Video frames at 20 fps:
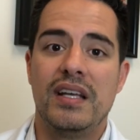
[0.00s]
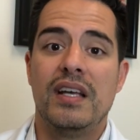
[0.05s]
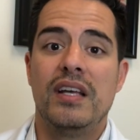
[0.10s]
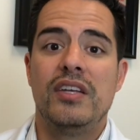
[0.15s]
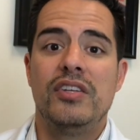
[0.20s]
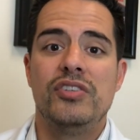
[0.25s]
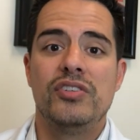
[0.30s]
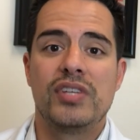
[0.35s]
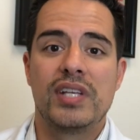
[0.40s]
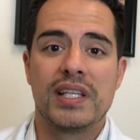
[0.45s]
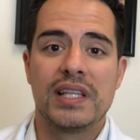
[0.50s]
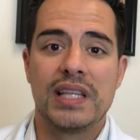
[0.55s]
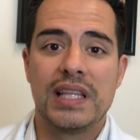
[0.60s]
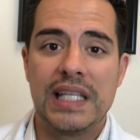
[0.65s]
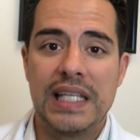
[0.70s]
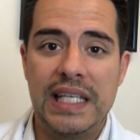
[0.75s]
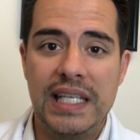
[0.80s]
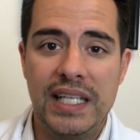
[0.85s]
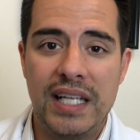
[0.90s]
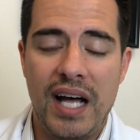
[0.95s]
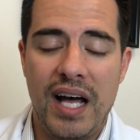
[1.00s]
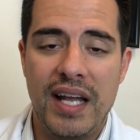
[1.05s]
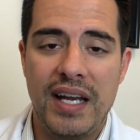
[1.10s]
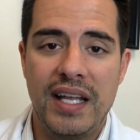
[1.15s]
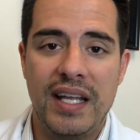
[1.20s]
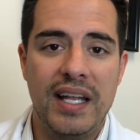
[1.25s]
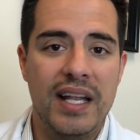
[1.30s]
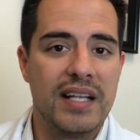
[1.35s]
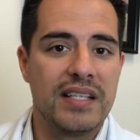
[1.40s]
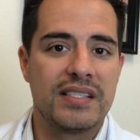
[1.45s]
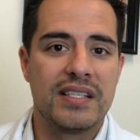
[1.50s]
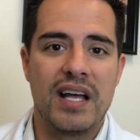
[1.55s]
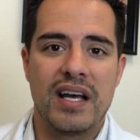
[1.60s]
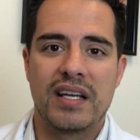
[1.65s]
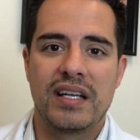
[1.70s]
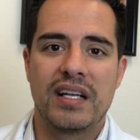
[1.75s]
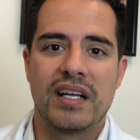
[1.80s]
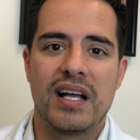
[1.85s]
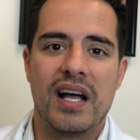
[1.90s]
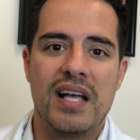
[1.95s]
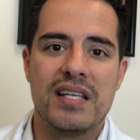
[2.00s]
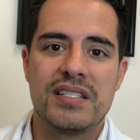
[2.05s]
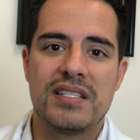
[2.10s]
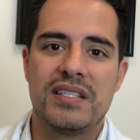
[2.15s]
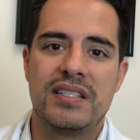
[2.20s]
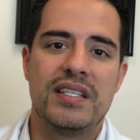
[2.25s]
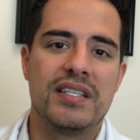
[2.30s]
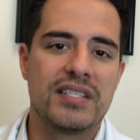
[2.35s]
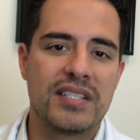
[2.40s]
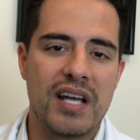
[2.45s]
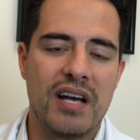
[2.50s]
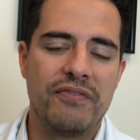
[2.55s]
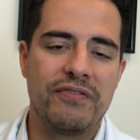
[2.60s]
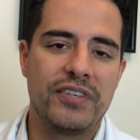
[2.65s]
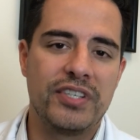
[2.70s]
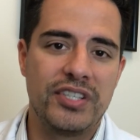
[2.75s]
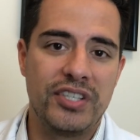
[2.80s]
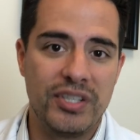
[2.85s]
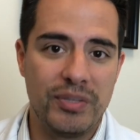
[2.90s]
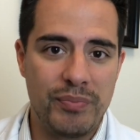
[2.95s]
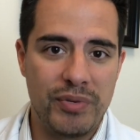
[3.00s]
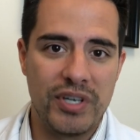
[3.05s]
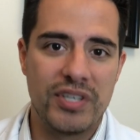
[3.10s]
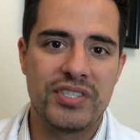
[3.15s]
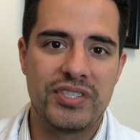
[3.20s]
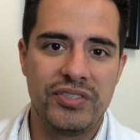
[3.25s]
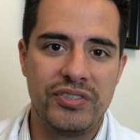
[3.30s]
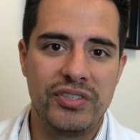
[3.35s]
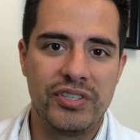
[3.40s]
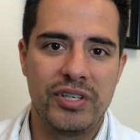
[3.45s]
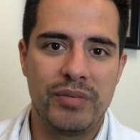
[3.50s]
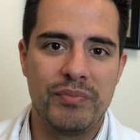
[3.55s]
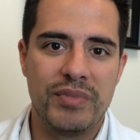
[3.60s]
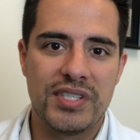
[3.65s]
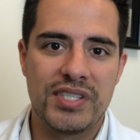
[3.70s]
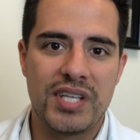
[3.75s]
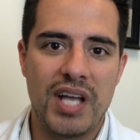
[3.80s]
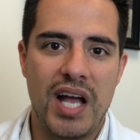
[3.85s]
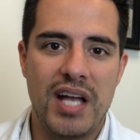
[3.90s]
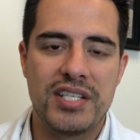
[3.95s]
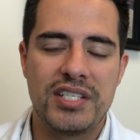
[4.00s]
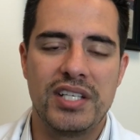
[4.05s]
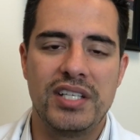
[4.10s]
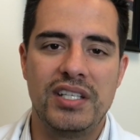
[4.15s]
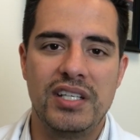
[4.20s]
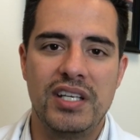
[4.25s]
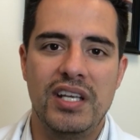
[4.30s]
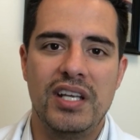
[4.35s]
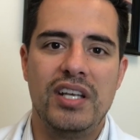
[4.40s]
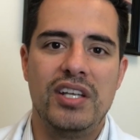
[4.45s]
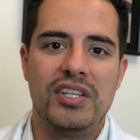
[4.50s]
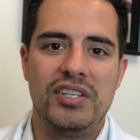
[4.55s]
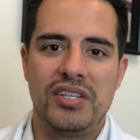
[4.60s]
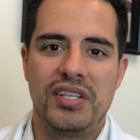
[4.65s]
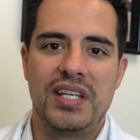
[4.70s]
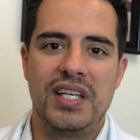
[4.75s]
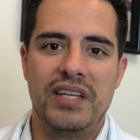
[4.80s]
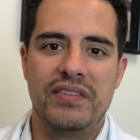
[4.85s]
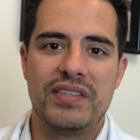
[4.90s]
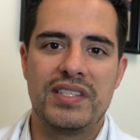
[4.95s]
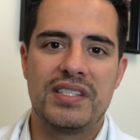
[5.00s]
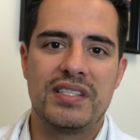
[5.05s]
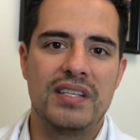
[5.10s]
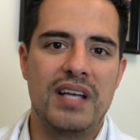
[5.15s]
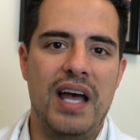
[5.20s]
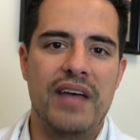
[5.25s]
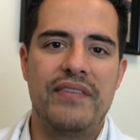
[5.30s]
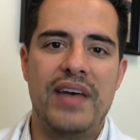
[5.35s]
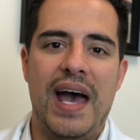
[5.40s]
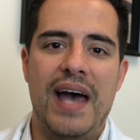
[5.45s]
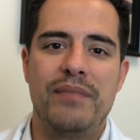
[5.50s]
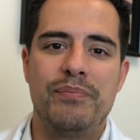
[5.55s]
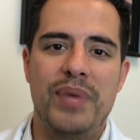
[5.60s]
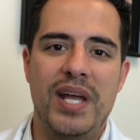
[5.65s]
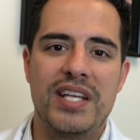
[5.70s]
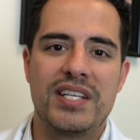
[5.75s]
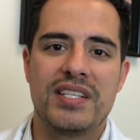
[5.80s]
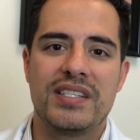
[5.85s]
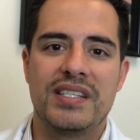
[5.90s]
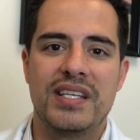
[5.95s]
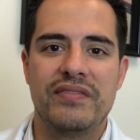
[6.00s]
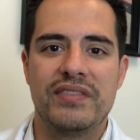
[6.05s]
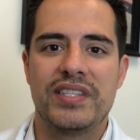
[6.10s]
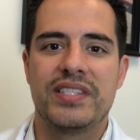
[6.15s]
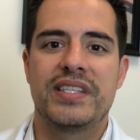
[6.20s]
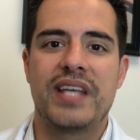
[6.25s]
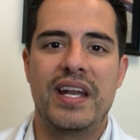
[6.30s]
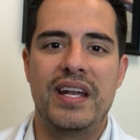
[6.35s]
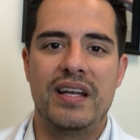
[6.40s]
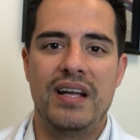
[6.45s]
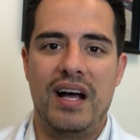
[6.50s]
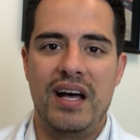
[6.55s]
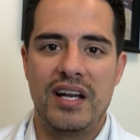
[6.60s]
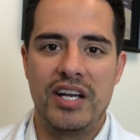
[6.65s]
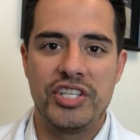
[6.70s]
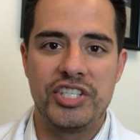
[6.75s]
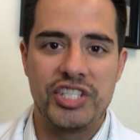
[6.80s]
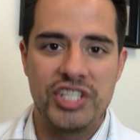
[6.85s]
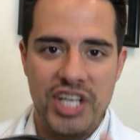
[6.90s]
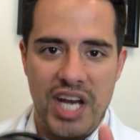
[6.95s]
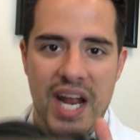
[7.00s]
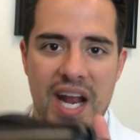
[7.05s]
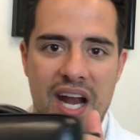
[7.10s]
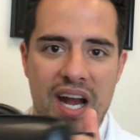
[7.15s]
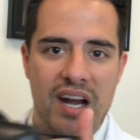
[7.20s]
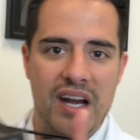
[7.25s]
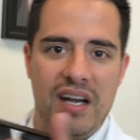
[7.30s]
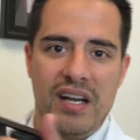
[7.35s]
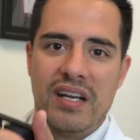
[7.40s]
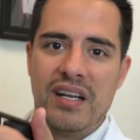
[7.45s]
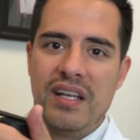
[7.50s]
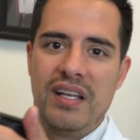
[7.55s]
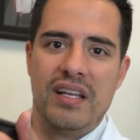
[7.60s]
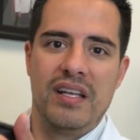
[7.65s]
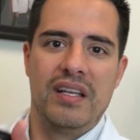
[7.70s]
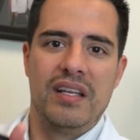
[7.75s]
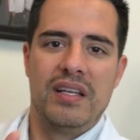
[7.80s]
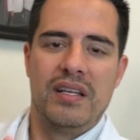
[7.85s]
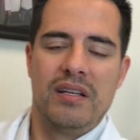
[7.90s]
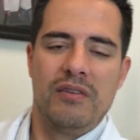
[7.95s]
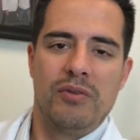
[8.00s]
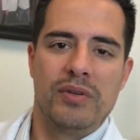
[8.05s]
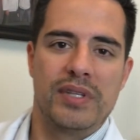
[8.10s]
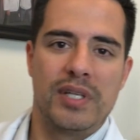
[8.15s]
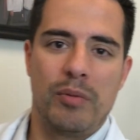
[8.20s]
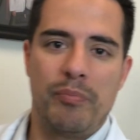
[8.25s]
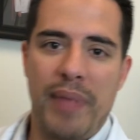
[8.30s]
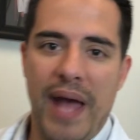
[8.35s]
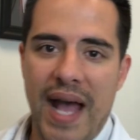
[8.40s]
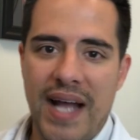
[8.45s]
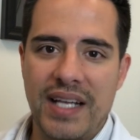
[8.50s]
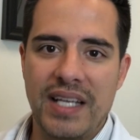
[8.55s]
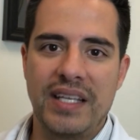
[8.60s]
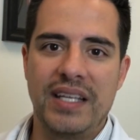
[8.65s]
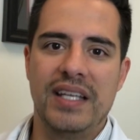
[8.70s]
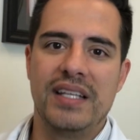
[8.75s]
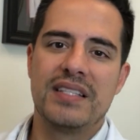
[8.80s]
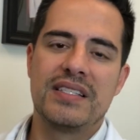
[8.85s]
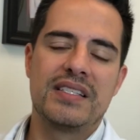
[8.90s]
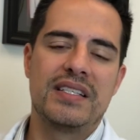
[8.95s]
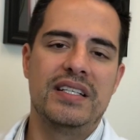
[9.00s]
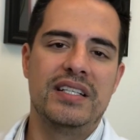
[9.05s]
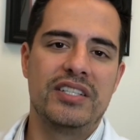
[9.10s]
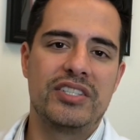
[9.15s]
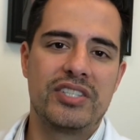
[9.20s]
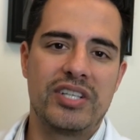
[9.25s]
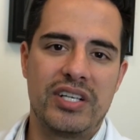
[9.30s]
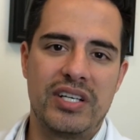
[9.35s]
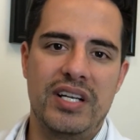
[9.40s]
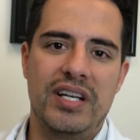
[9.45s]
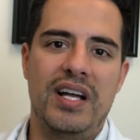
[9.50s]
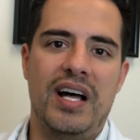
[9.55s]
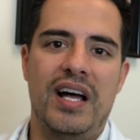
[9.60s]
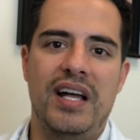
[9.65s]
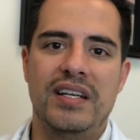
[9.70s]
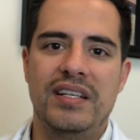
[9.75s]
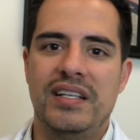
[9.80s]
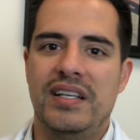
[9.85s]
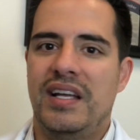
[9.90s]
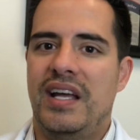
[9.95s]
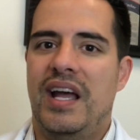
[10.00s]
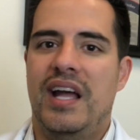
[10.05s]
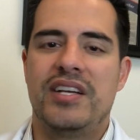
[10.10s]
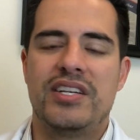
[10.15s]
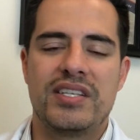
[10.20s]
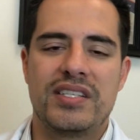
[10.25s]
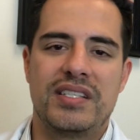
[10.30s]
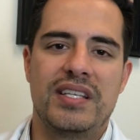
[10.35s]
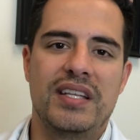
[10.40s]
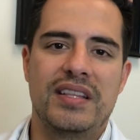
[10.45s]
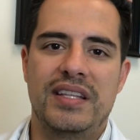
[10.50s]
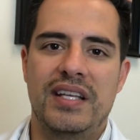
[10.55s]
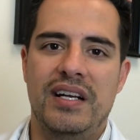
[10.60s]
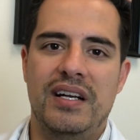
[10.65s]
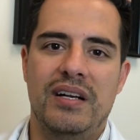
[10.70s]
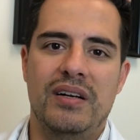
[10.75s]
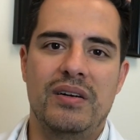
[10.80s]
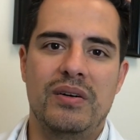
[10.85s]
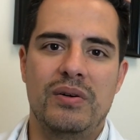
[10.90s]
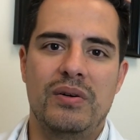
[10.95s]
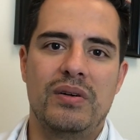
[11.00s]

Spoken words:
You can lean on it and it's not going to cause discomfort to the person who you're massaging. You can even, I've had patients even set it on a chair with their back against it and turn it on and just sit there